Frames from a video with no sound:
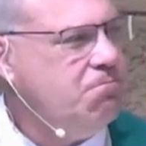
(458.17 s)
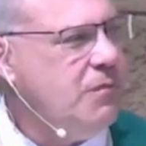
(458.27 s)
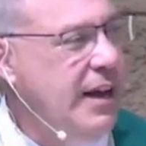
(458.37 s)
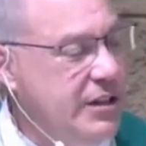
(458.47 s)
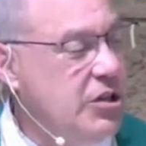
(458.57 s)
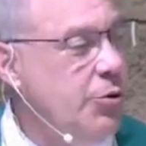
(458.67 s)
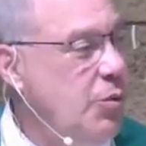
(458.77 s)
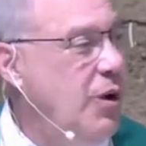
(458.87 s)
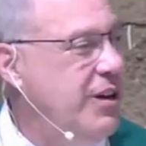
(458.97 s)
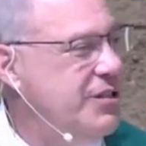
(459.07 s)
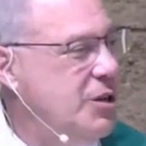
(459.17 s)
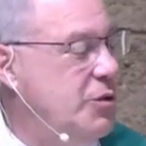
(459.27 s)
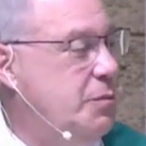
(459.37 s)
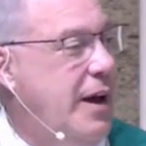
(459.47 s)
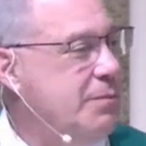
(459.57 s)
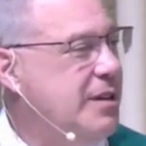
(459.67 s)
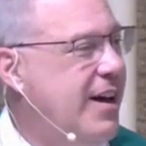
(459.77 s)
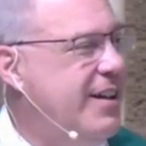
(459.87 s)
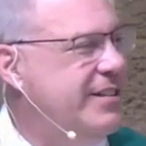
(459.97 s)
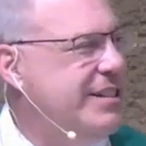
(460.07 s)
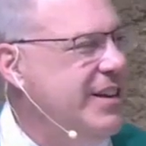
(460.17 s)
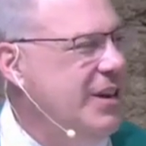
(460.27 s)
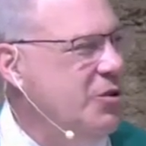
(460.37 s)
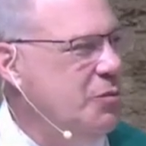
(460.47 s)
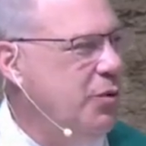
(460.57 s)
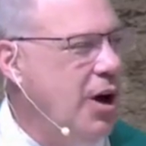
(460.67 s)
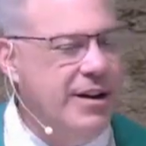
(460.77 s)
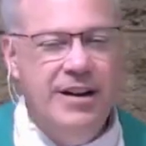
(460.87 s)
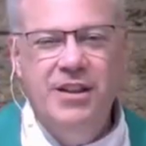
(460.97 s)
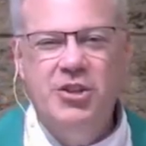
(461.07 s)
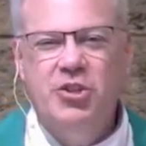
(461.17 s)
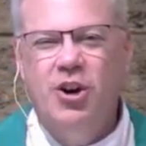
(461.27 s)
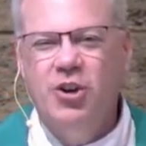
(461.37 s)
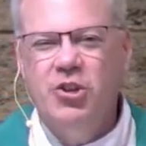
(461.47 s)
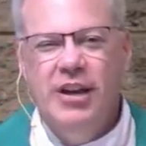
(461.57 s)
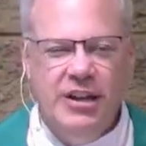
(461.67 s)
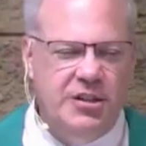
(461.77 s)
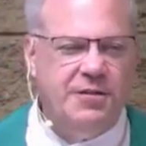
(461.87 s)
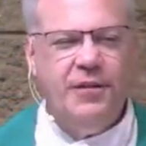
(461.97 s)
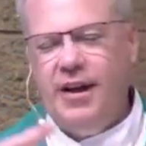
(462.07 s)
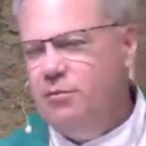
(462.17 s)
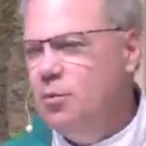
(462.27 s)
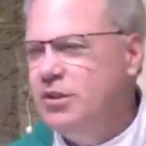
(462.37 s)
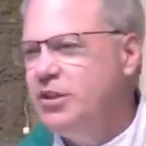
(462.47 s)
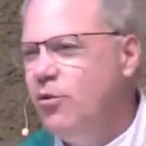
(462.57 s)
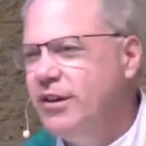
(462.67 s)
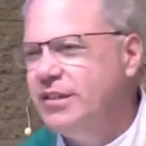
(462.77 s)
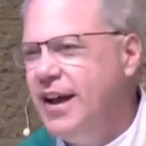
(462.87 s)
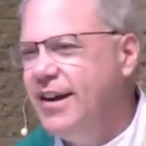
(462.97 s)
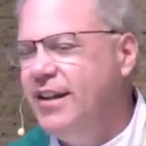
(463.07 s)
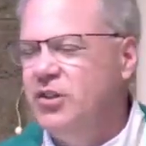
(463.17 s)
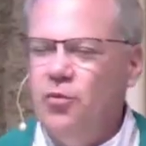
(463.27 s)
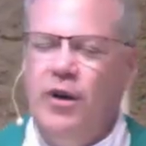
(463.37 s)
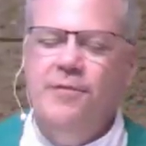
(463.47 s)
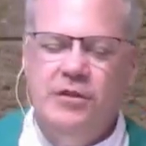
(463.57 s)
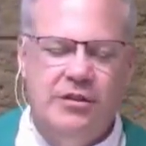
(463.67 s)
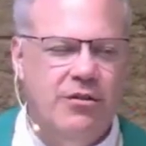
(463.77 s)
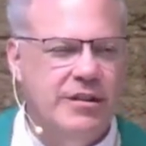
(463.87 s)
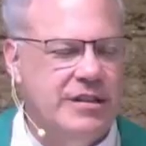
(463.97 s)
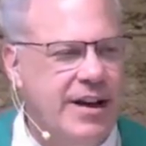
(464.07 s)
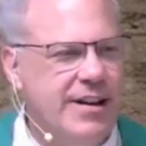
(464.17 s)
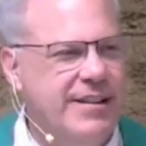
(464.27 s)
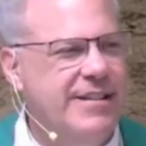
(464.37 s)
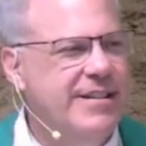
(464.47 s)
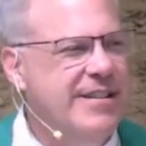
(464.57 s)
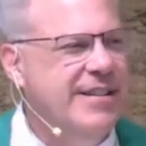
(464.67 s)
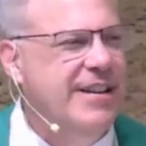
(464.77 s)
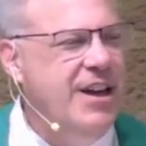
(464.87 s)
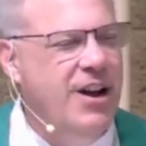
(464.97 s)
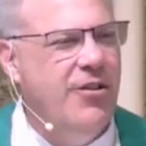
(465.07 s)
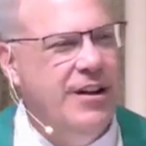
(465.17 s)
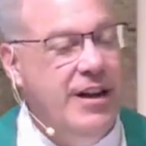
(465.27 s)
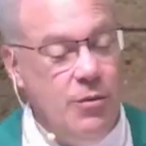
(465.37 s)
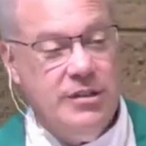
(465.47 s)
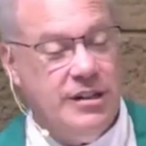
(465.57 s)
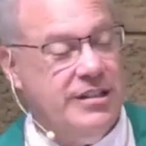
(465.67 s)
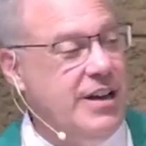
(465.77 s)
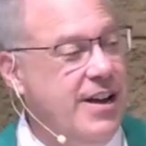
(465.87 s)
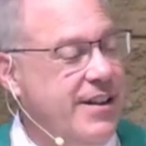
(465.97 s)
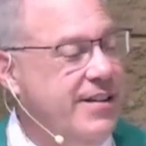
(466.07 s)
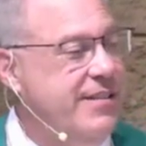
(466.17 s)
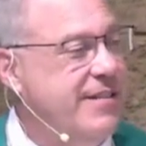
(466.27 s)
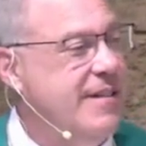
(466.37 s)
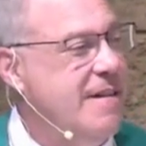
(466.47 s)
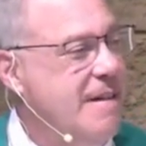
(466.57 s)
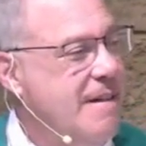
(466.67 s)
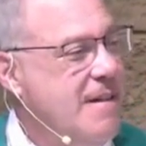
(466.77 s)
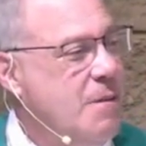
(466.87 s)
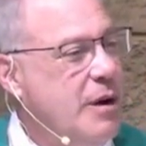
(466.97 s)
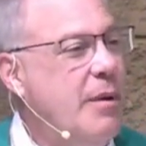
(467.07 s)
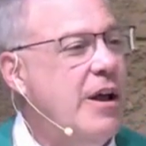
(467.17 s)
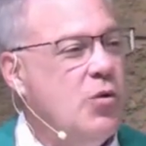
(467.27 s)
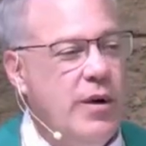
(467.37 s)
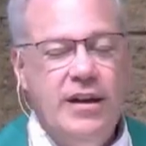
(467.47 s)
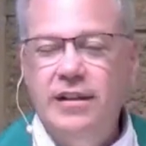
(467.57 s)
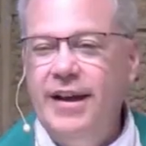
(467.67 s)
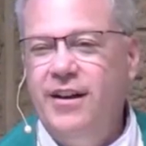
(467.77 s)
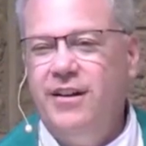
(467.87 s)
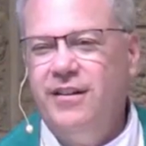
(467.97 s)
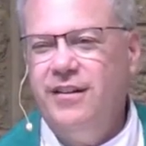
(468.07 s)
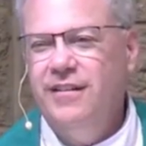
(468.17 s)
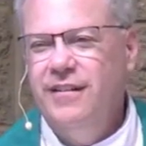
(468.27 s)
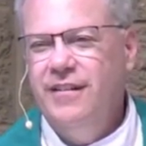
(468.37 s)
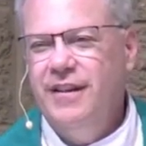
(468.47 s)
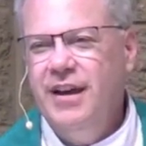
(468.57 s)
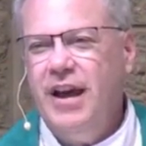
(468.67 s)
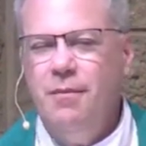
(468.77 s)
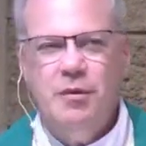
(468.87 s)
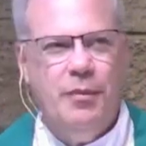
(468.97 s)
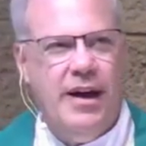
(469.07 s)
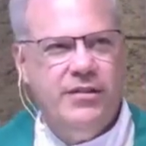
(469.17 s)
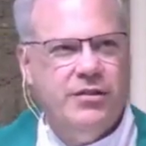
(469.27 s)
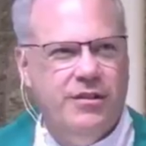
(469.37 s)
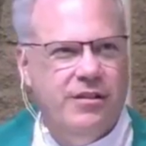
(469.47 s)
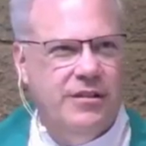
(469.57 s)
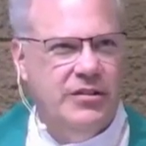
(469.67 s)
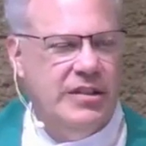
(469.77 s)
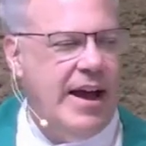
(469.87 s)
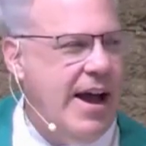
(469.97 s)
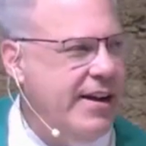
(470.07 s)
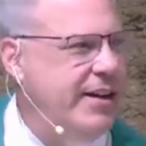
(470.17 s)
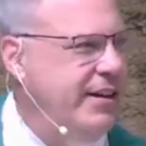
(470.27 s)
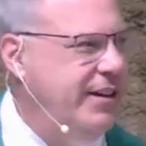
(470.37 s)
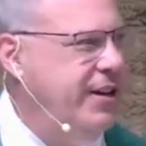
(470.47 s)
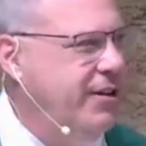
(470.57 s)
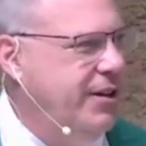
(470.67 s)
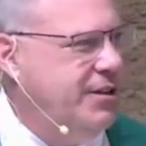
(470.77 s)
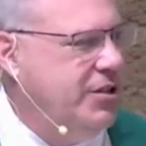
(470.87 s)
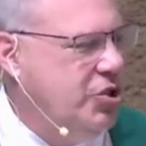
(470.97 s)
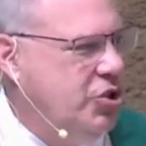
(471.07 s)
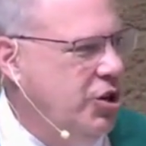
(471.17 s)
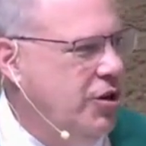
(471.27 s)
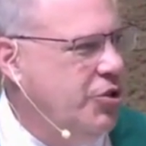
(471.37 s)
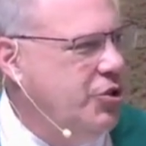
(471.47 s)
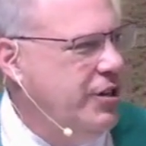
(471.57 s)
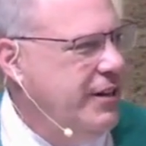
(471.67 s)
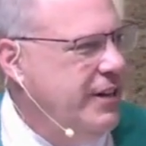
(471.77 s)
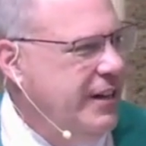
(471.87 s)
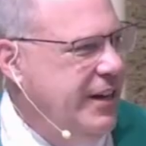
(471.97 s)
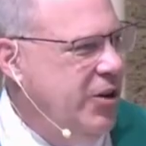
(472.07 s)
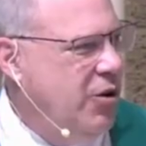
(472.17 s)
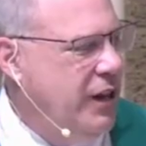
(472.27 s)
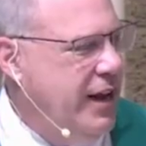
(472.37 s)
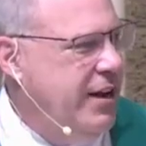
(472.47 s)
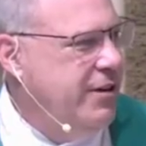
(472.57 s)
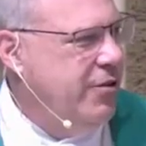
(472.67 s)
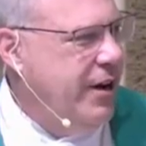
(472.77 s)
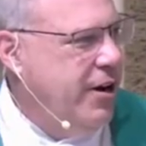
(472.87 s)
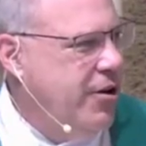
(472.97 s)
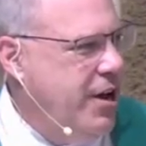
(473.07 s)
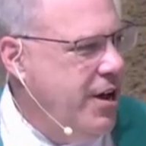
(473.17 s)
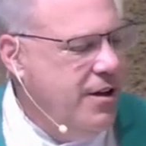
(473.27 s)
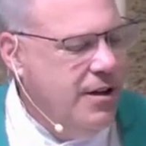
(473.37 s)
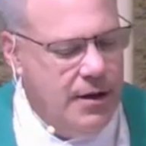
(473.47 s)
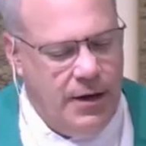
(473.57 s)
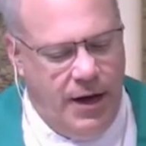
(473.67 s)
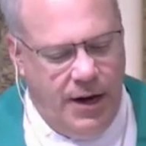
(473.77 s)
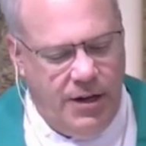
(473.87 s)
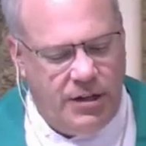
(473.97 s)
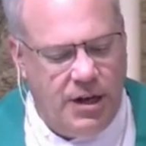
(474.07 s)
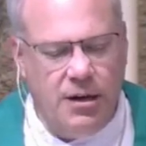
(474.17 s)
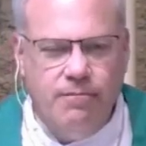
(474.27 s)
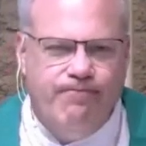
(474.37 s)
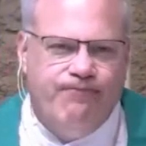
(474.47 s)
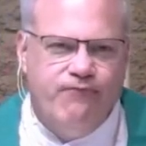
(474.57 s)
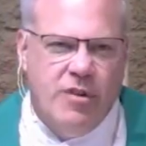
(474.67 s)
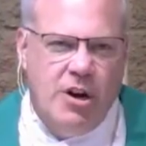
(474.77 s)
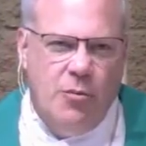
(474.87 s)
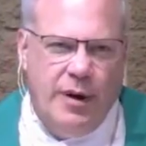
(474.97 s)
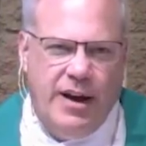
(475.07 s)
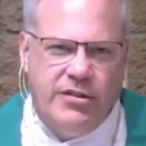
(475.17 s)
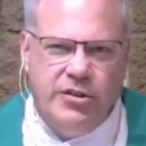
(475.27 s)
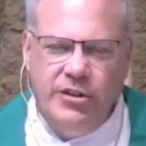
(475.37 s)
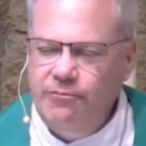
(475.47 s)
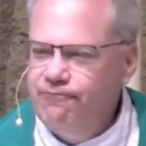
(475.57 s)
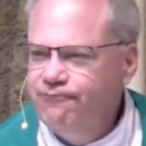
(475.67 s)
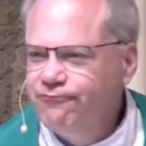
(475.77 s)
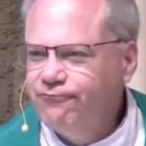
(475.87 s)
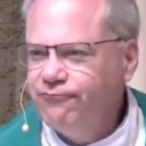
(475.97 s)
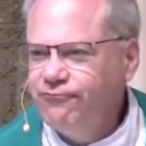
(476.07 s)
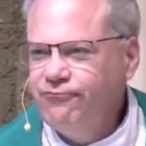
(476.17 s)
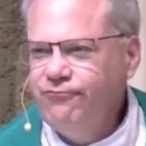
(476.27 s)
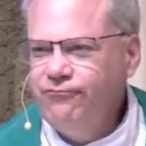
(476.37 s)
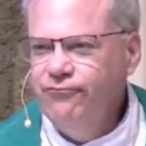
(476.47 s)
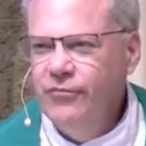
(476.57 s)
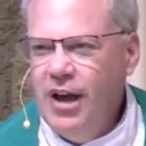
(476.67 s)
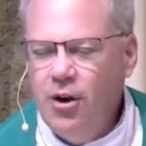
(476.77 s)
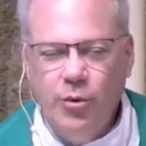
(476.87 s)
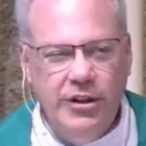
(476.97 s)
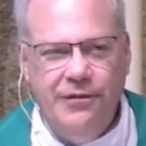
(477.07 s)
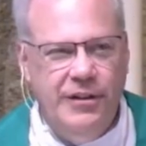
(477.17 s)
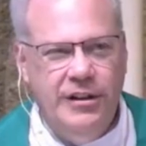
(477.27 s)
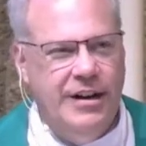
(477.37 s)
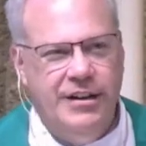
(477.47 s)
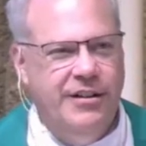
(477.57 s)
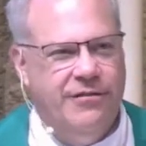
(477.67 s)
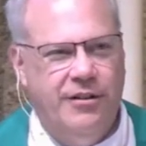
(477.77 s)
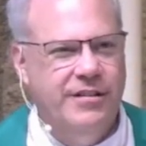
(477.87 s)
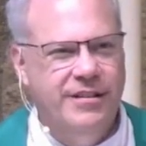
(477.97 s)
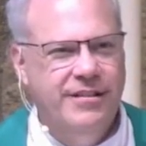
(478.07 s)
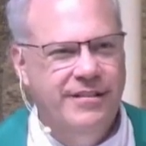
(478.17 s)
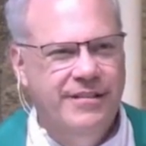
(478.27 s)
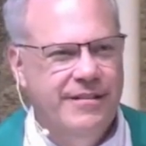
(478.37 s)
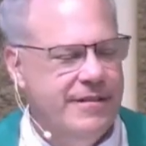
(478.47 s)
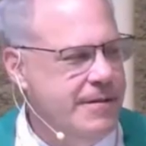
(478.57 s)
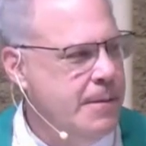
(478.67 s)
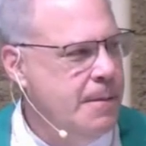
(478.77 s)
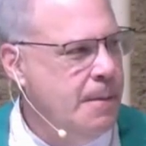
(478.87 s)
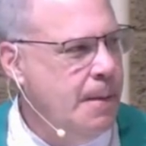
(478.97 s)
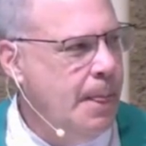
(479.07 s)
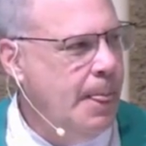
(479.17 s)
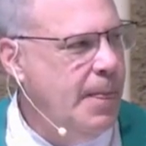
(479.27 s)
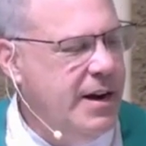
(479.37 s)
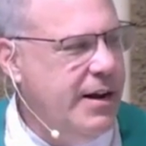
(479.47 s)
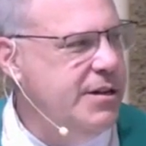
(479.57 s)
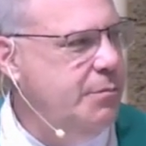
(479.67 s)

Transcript: And so he was. He was baptized. He was brought into the church. His family was so excited. His wife was so excited, you know, and he was excited. But about a week later, he came to Pastor Zach here at this church in Orlando area, and he said, you know, Pastor, I don't really feel any different than I did